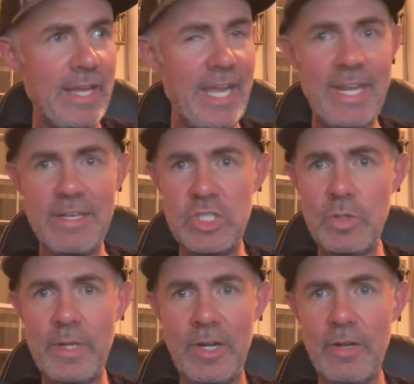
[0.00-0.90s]
hey, did
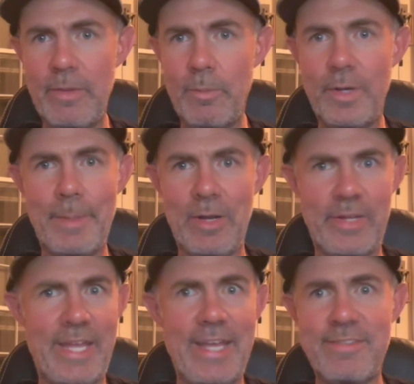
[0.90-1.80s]
you hear that what
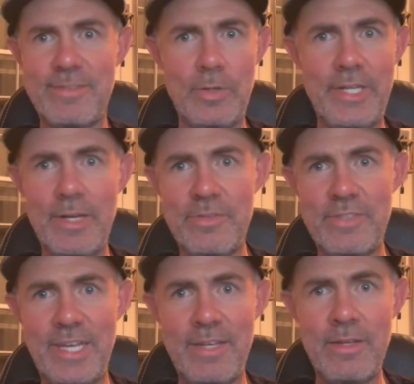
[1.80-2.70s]
about K Studios
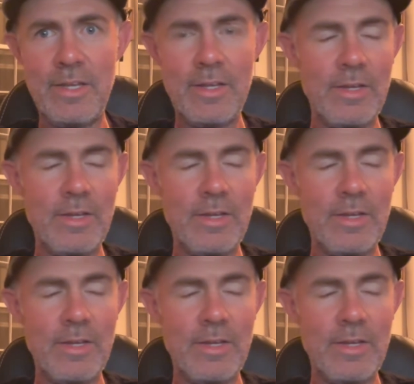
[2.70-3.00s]
did